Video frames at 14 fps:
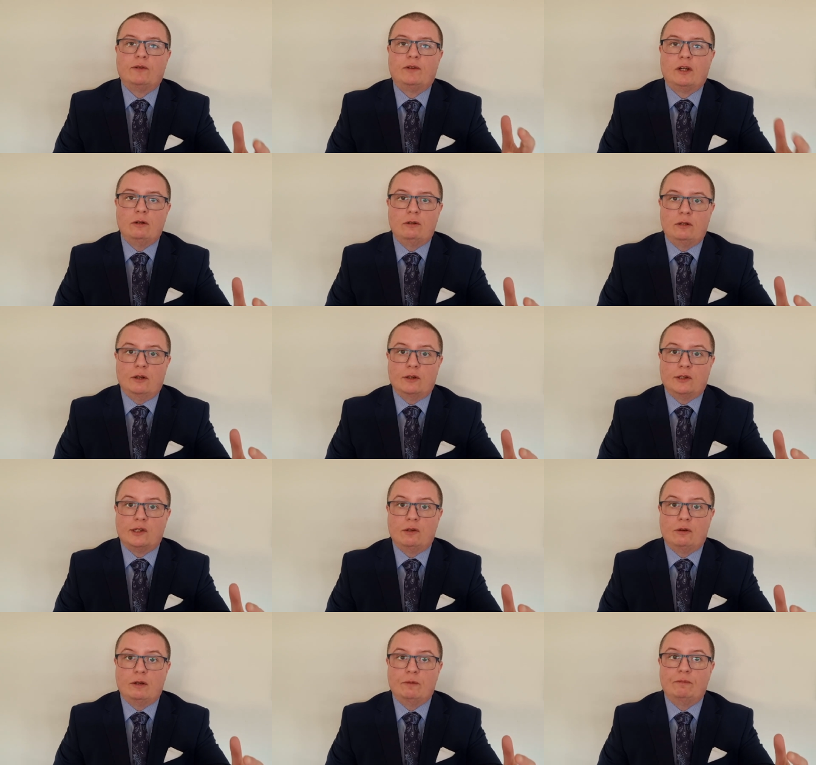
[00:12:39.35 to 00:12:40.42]
of goodness
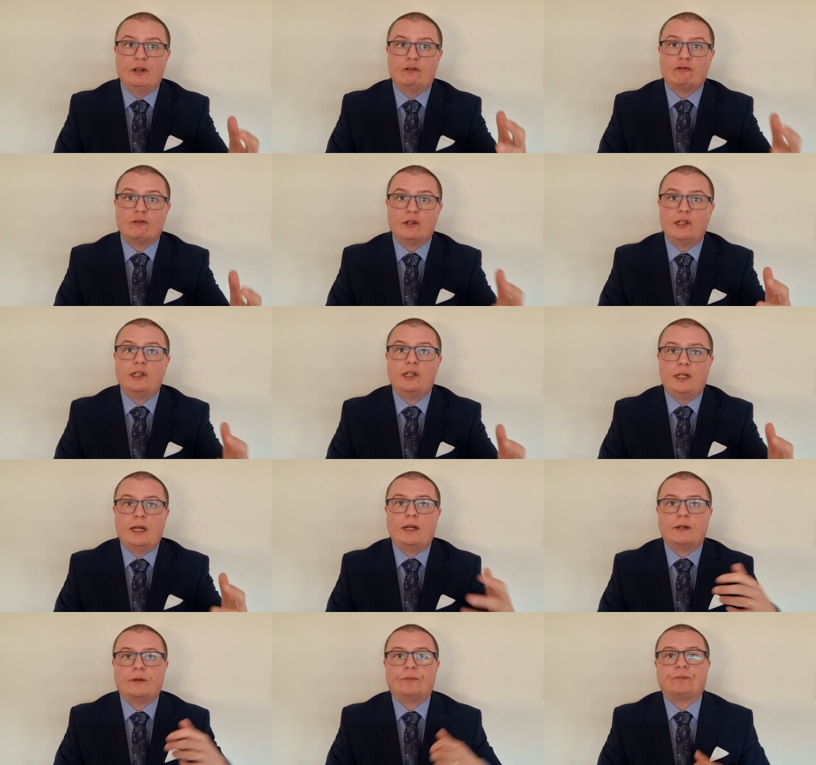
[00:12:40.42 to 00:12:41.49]
who can be
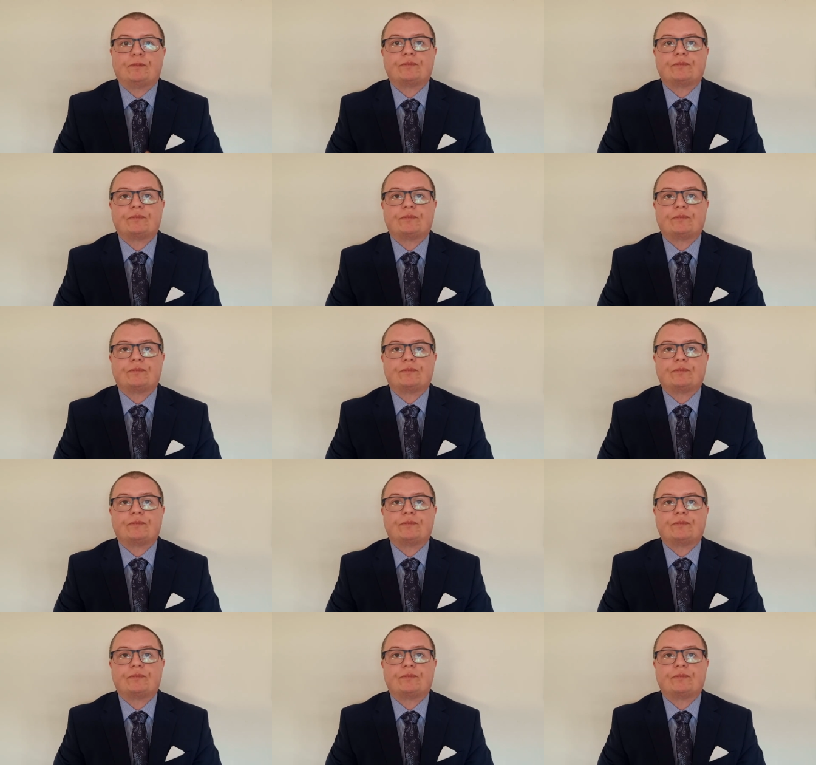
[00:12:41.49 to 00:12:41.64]
trusted.